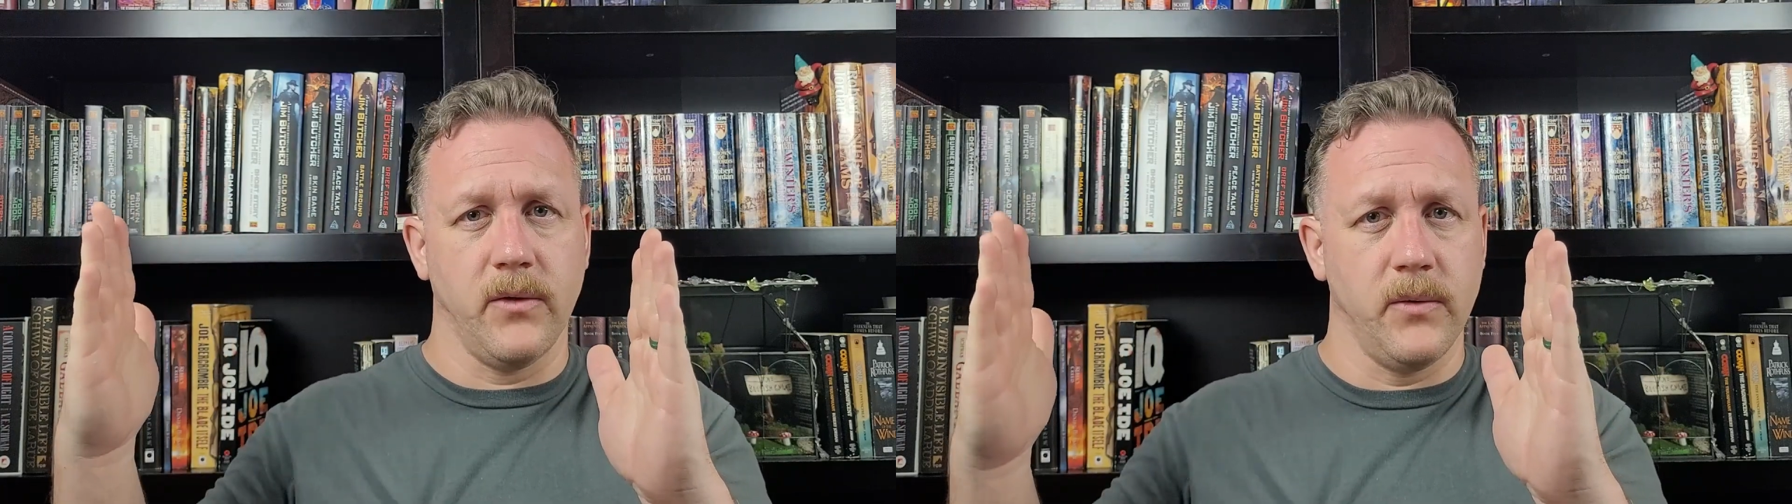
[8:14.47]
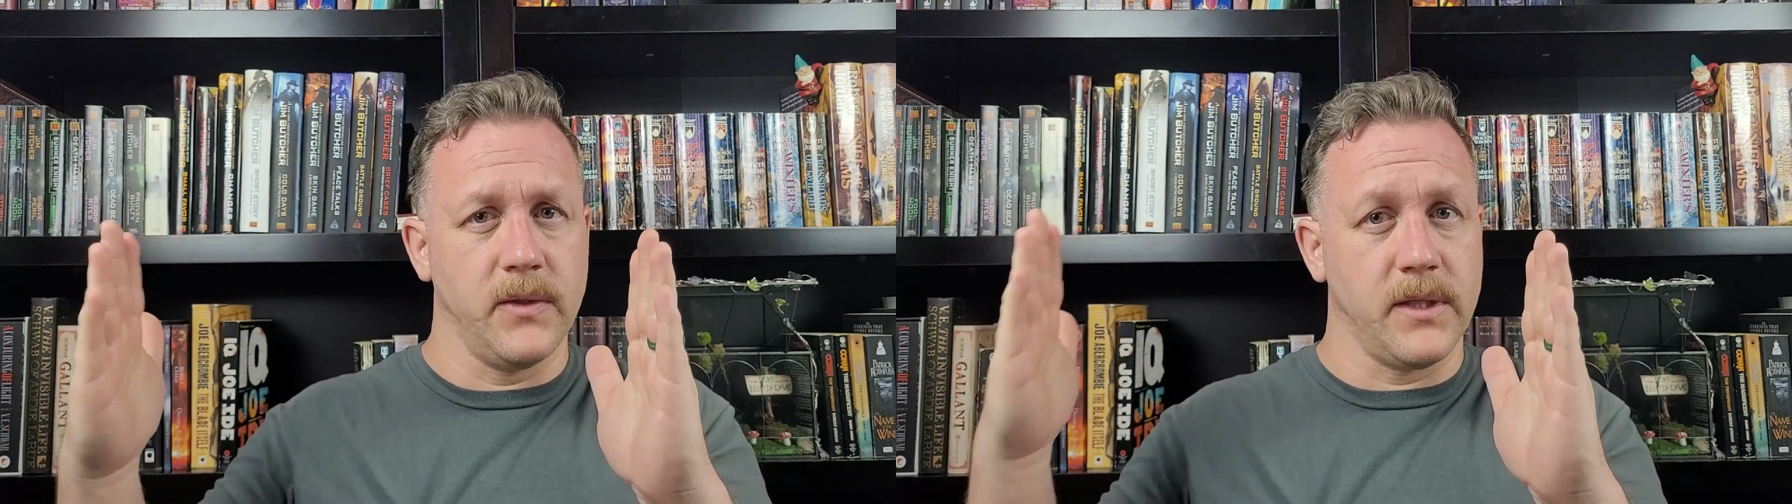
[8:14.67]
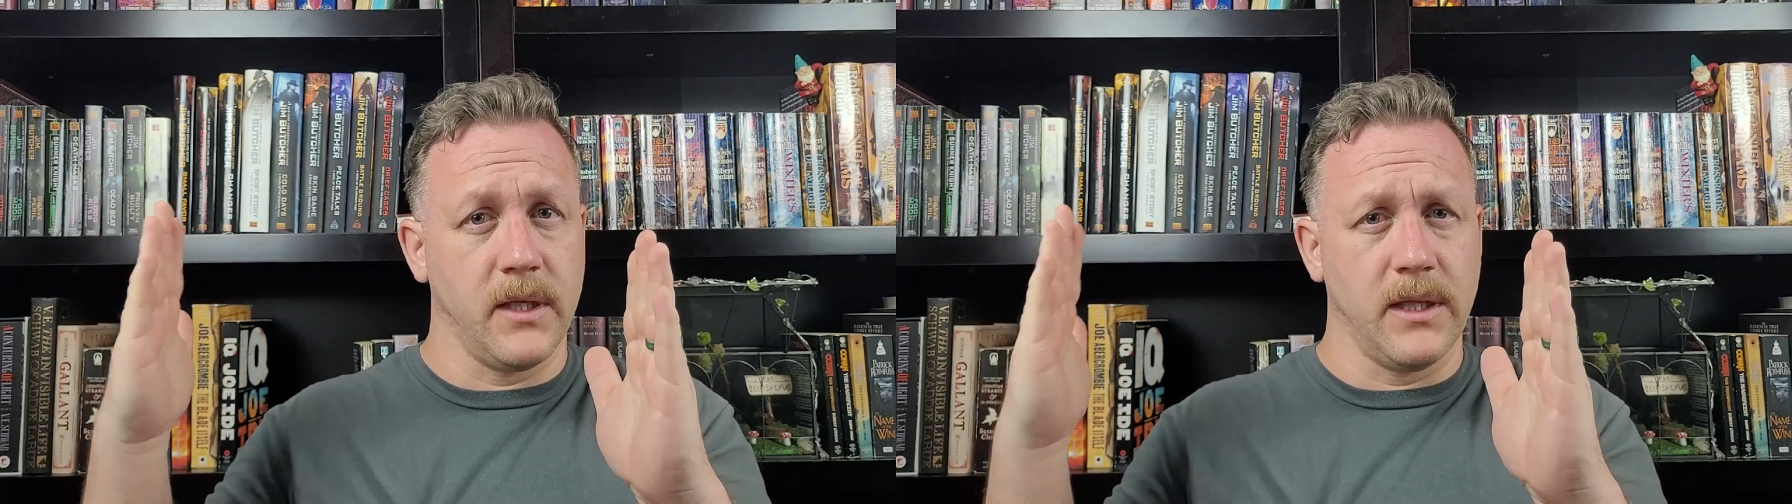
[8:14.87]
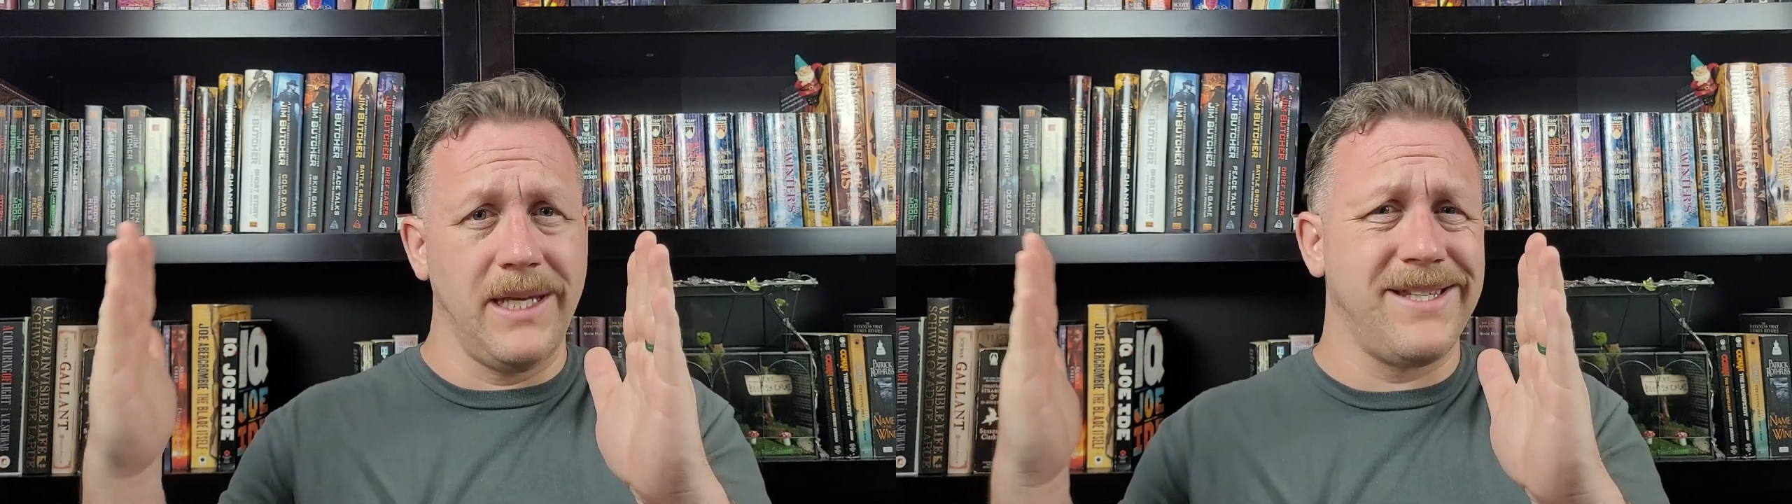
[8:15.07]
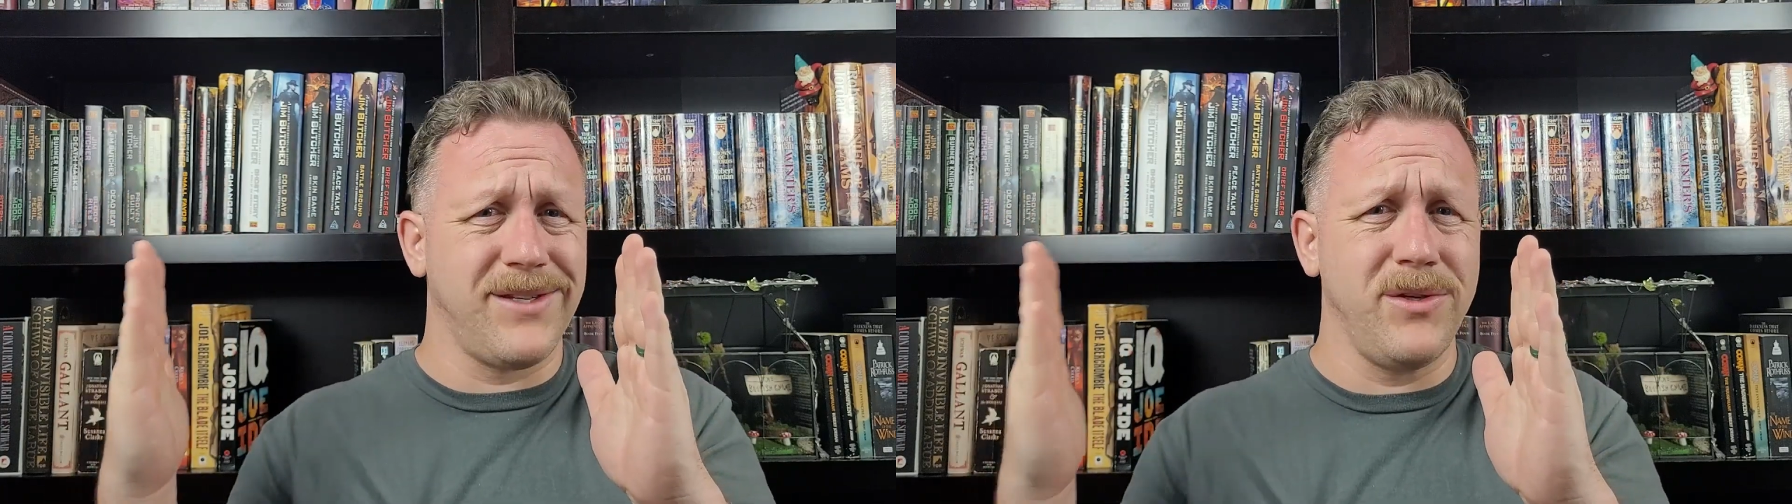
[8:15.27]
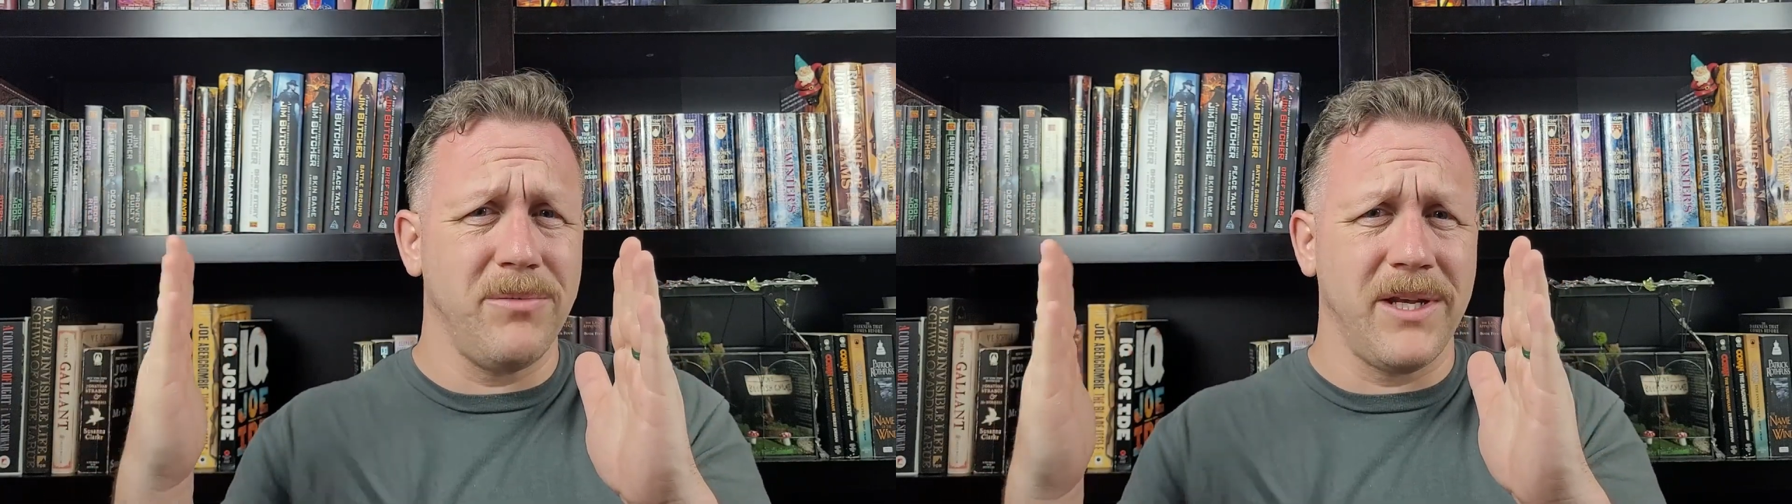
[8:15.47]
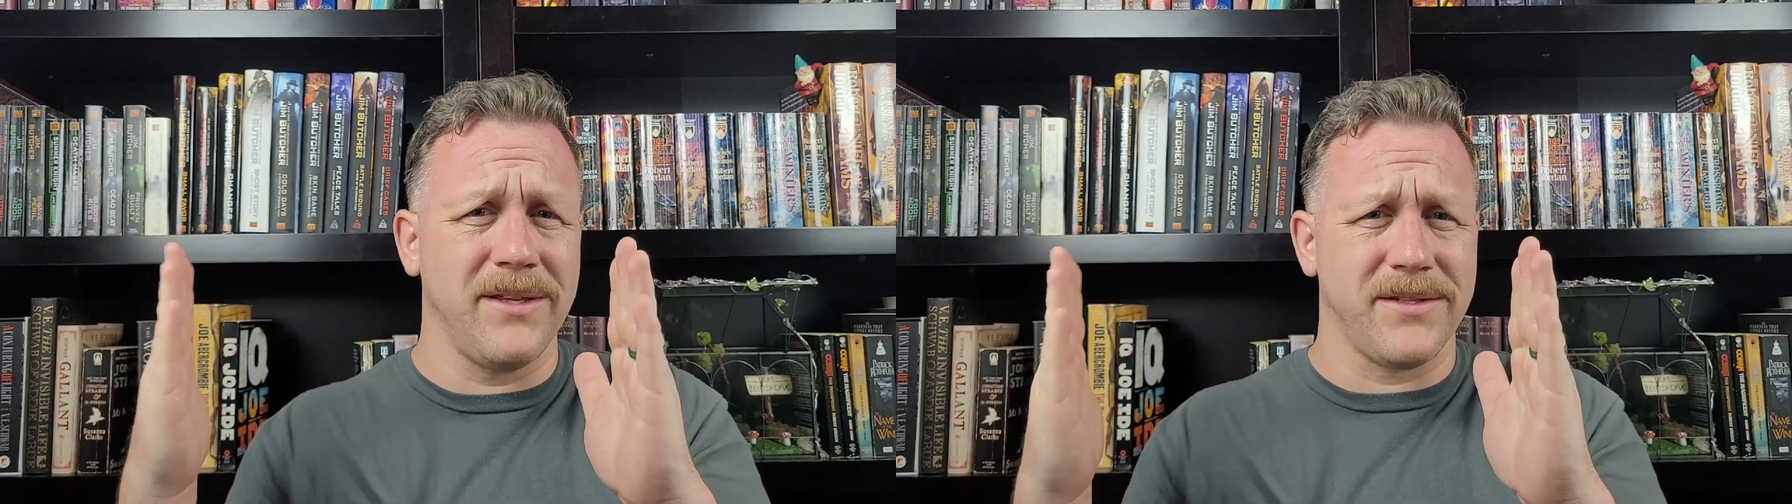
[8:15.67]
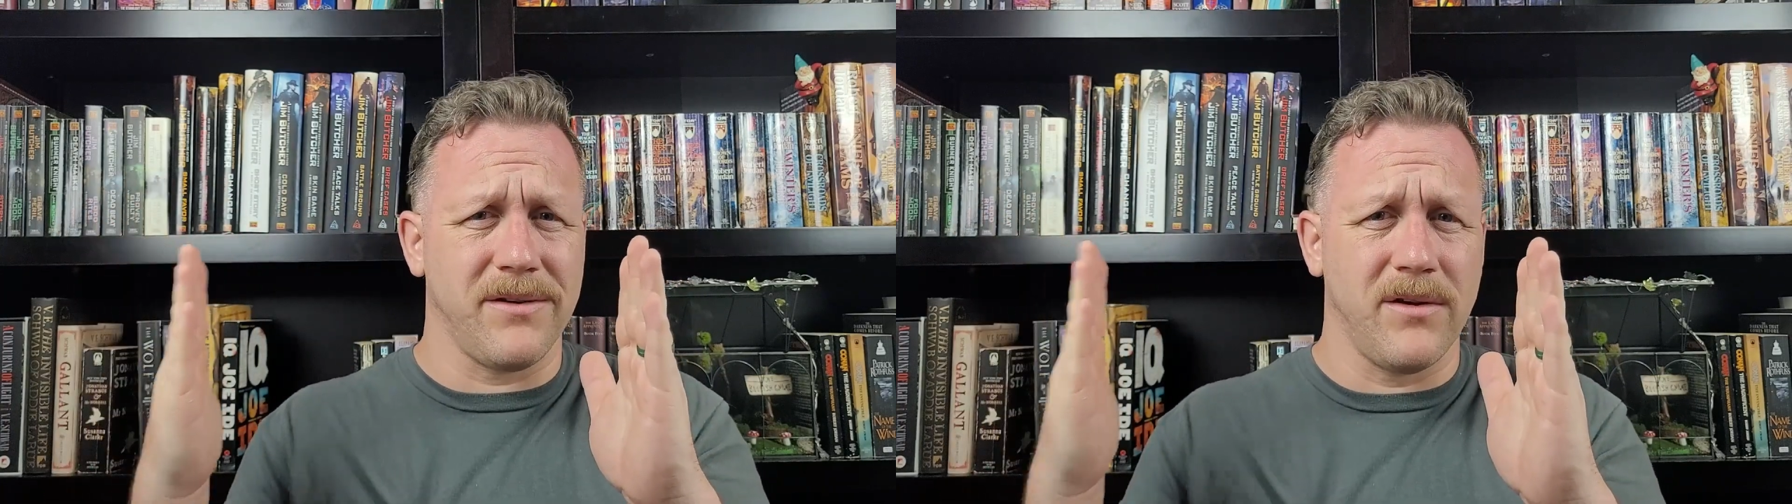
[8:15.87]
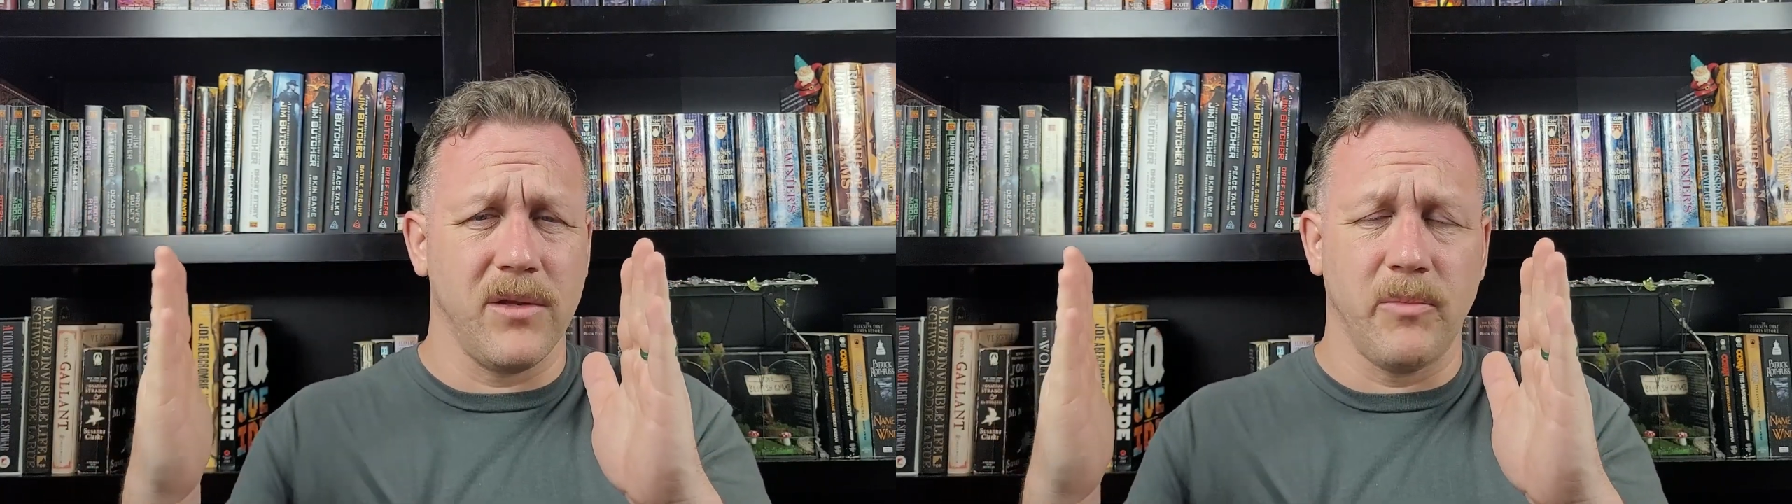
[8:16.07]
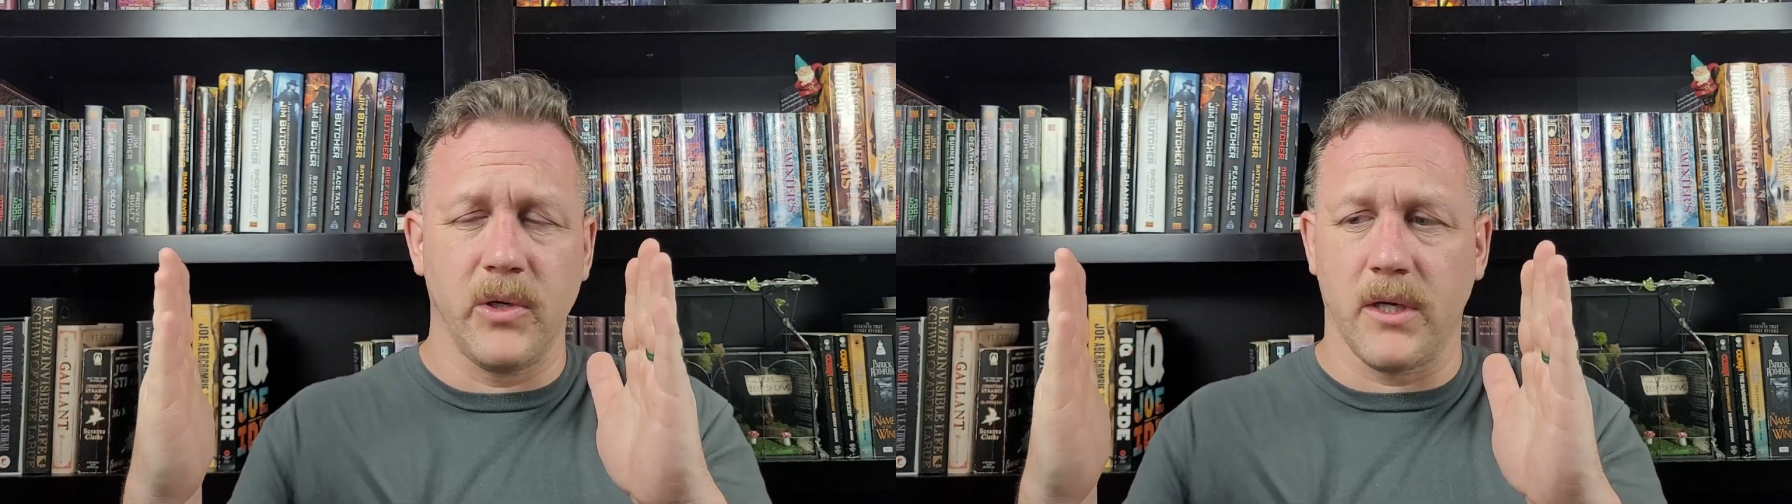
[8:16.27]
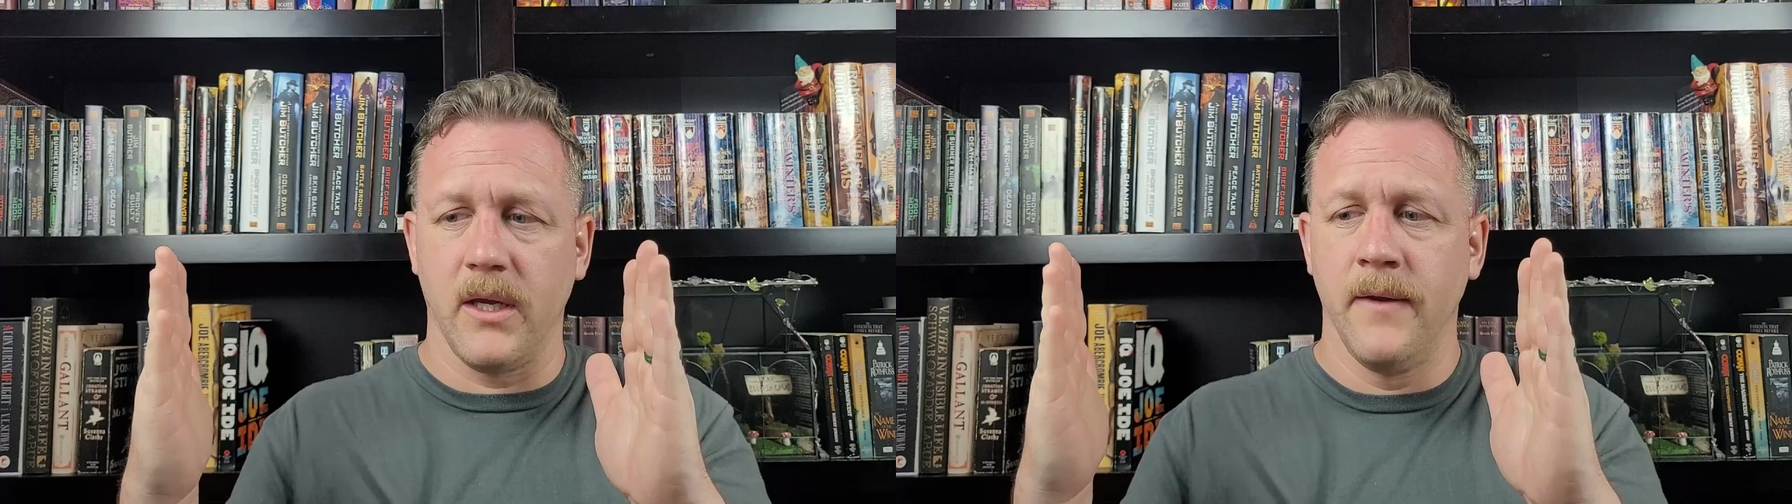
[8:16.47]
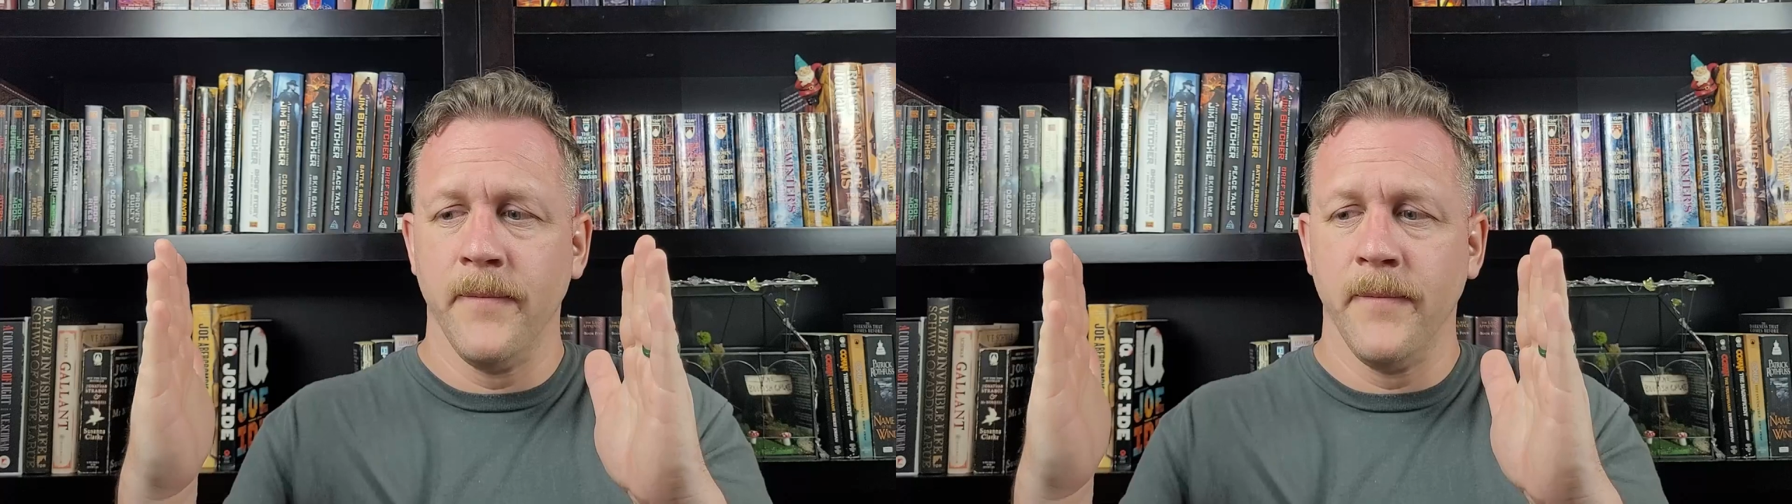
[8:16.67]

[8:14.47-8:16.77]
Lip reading: who is the least human at the start of the book.